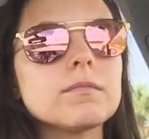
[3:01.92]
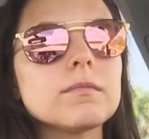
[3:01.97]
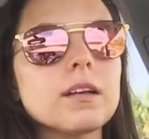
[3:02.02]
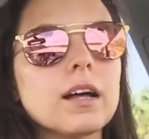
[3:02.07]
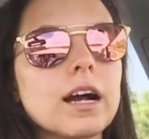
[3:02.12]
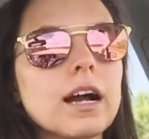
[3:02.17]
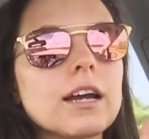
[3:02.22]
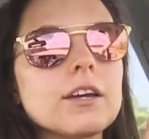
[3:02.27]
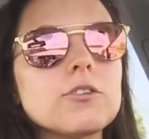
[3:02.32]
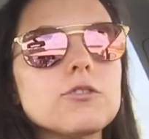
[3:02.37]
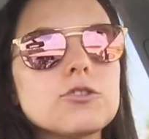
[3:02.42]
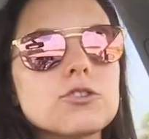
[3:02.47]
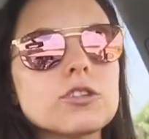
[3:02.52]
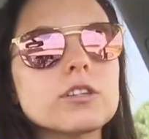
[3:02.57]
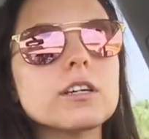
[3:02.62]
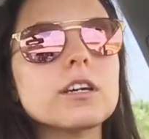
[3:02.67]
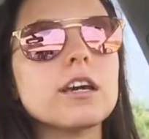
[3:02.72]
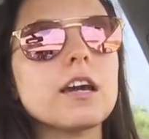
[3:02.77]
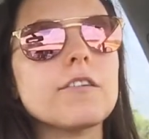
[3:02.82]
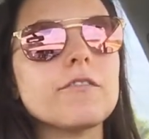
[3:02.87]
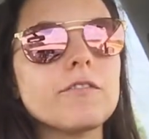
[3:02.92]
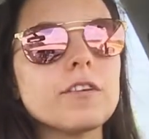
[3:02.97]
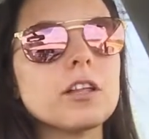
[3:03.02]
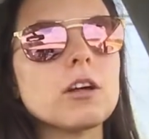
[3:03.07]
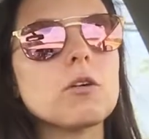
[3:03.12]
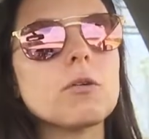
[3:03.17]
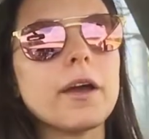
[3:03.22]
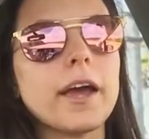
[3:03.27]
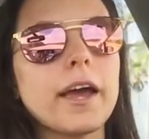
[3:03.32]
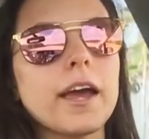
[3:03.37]
like, I usually I feel
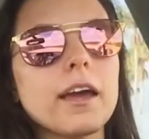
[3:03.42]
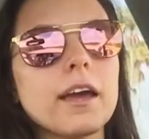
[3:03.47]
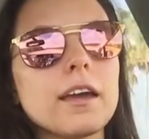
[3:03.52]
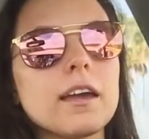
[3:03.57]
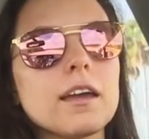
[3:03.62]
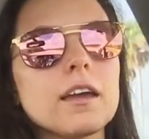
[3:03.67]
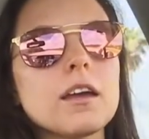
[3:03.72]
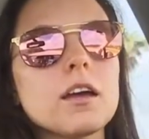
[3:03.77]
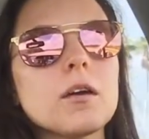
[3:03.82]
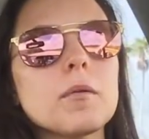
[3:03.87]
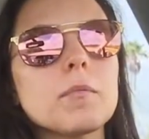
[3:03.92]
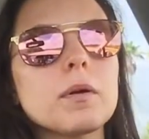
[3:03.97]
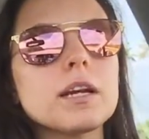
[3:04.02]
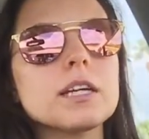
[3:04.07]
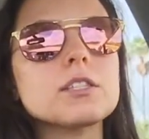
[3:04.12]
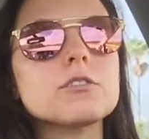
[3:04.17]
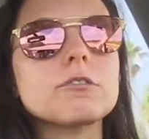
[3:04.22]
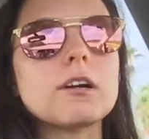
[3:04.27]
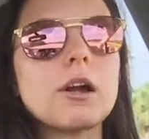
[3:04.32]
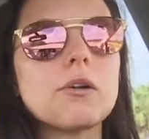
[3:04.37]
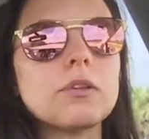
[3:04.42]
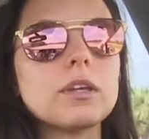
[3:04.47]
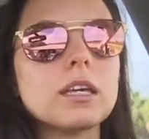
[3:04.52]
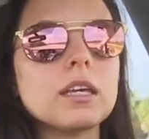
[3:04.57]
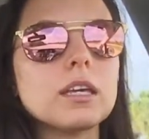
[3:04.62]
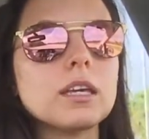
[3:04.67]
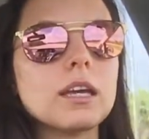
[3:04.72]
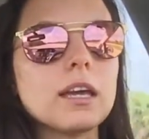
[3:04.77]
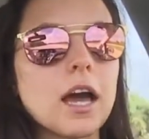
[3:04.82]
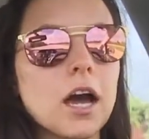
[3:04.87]
okay, but it's around
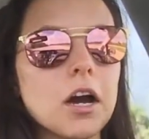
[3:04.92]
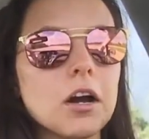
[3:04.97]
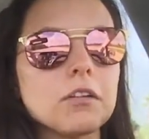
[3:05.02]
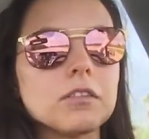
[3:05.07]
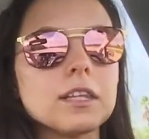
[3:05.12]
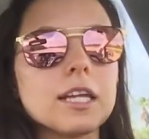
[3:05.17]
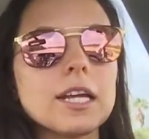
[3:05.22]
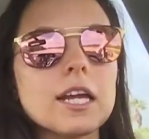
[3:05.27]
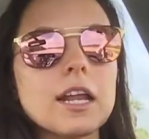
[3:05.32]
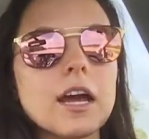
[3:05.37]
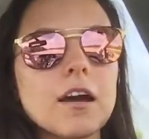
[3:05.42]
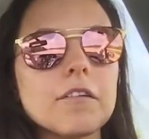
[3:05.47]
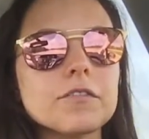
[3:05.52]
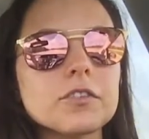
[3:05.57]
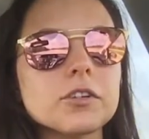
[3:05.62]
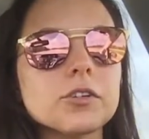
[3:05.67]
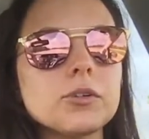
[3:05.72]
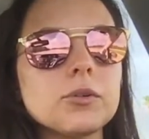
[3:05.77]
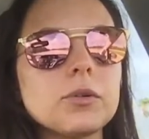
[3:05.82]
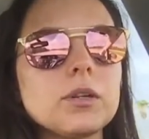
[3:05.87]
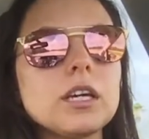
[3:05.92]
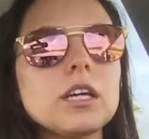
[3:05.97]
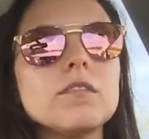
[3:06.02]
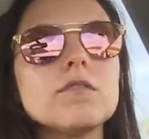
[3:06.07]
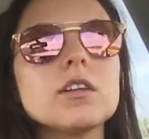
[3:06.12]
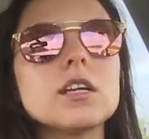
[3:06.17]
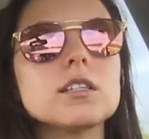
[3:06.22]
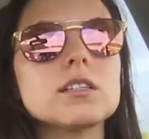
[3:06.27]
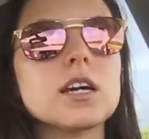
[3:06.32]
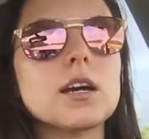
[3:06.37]
the out, late afternoon,
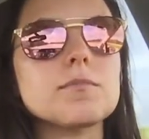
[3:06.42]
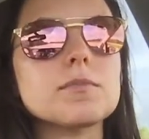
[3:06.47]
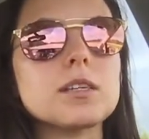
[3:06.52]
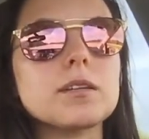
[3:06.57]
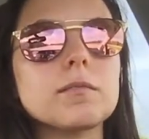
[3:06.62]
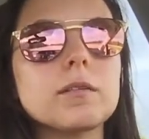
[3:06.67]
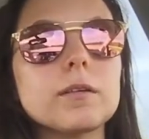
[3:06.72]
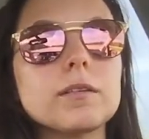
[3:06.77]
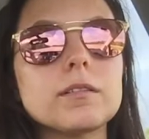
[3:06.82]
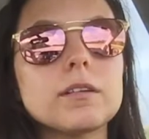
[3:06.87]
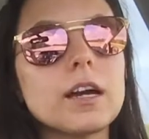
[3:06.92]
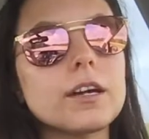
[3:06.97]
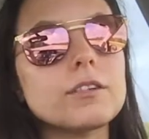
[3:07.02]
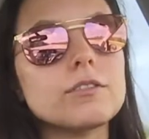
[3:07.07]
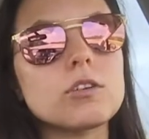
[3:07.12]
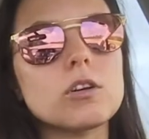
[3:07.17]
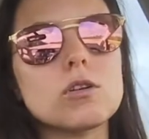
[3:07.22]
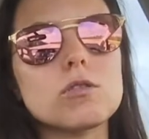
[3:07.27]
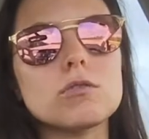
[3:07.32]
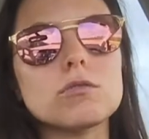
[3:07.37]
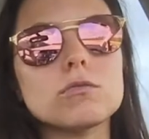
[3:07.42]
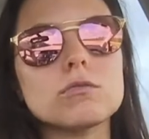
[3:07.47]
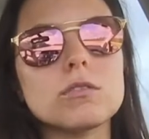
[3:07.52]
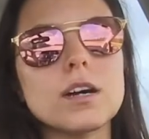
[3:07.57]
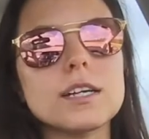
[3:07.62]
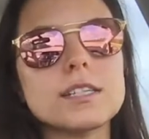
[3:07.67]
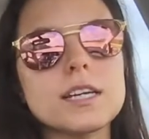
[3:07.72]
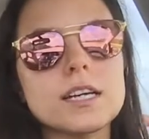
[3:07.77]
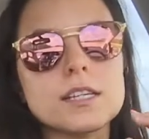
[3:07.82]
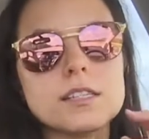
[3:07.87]
evening times that I'm, I don't
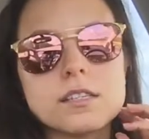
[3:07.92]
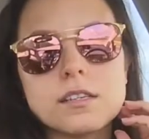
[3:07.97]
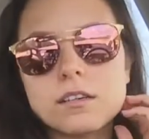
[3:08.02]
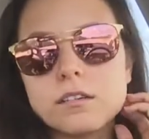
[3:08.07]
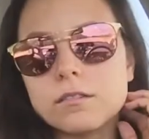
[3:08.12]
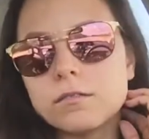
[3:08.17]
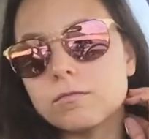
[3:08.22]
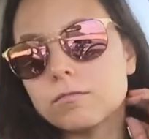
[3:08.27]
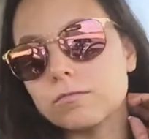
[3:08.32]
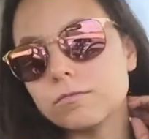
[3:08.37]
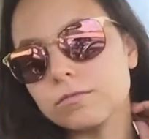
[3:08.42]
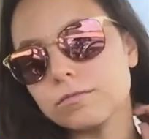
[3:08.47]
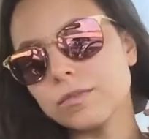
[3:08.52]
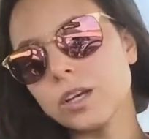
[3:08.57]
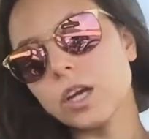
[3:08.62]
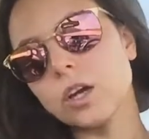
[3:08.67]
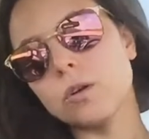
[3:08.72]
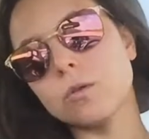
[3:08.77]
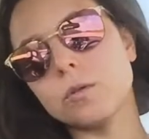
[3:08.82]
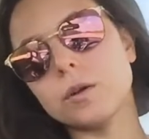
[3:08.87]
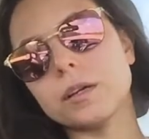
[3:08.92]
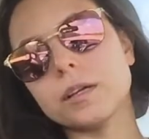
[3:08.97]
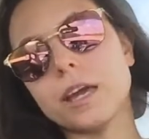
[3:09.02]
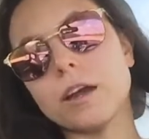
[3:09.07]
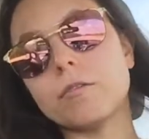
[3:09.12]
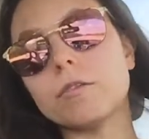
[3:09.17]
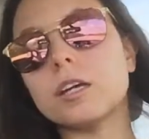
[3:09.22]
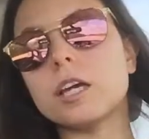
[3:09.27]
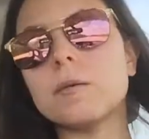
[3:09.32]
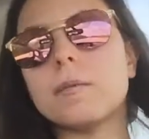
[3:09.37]
I tend to
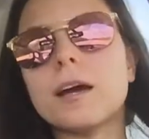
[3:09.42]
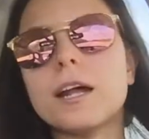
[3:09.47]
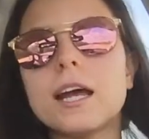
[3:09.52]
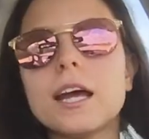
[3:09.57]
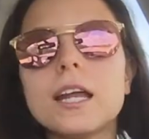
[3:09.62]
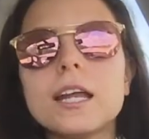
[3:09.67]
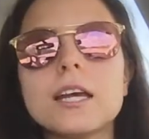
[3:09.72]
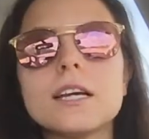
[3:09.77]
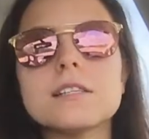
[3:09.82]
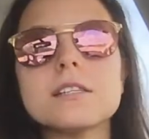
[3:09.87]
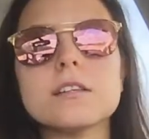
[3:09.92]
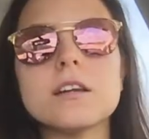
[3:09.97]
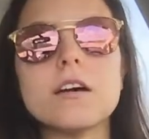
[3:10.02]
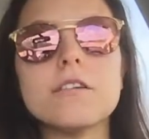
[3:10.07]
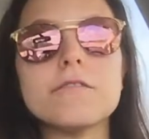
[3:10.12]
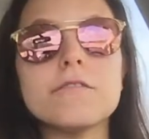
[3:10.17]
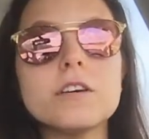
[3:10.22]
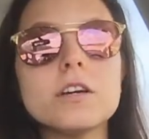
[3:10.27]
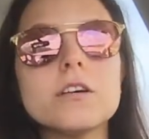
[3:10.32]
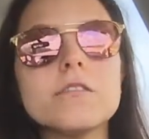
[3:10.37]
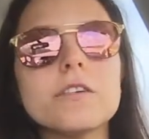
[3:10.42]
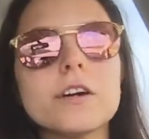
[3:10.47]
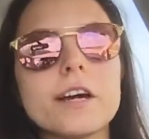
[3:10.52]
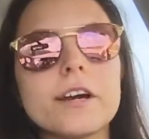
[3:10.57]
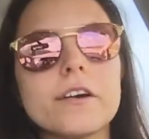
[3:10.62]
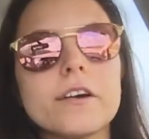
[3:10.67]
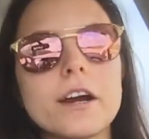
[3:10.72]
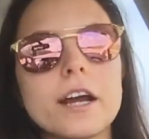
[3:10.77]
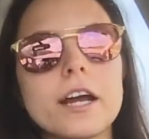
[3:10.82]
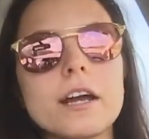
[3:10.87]
get really bad headaches and not feel very
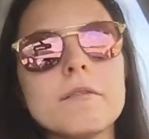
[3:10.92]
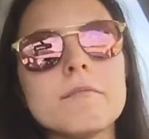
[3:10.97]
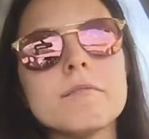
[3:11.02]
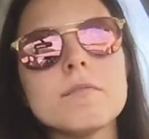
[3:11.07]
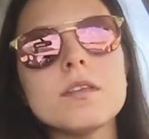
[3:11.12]
great.